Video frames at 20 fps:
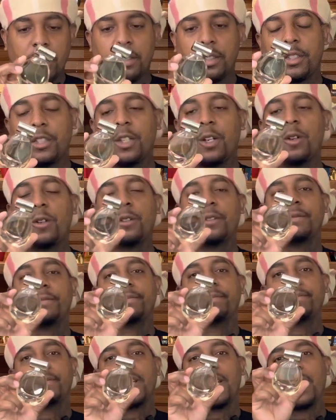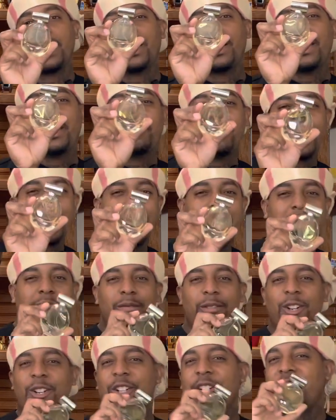So, gonna leave a
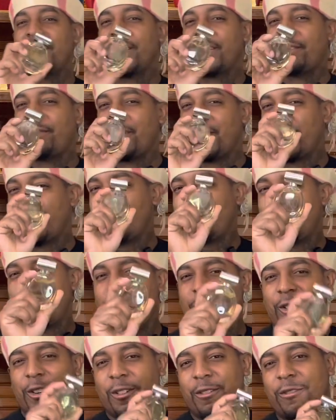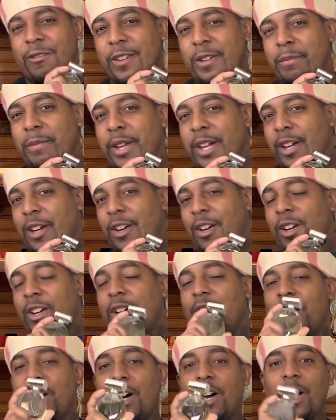keyword in this video for a
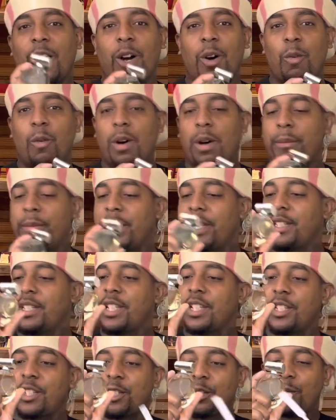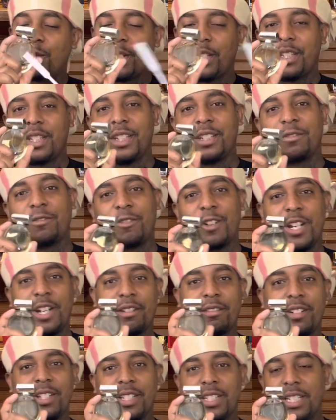woman to win this
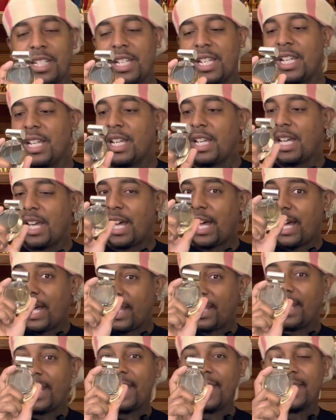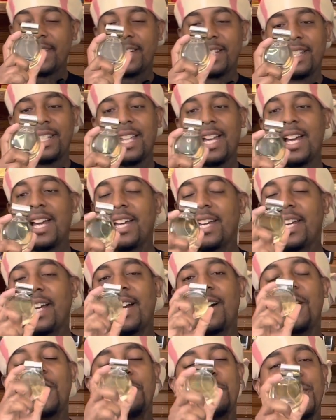fragrance. I like it a lot.
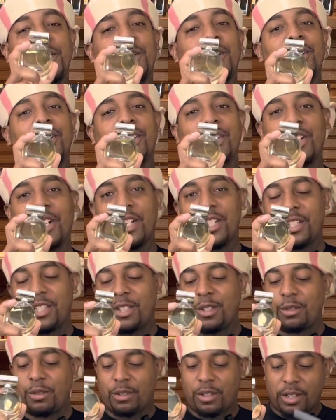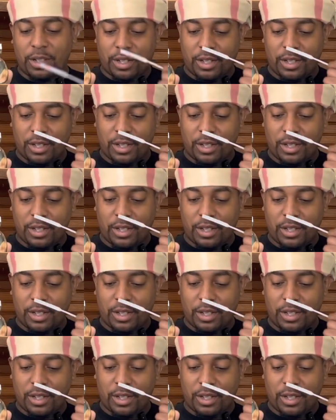I hope you enjoy it too.